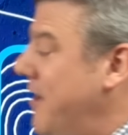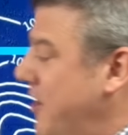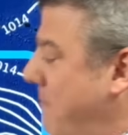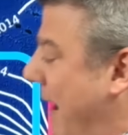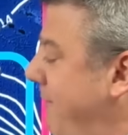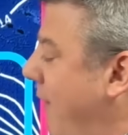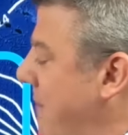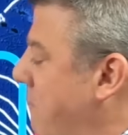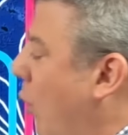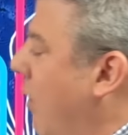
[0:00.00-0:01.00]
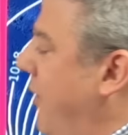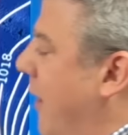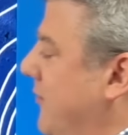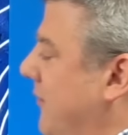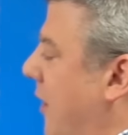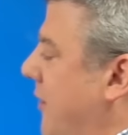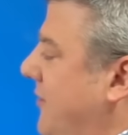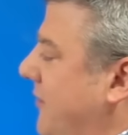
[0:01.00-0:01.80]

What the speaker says: you may find more of those lows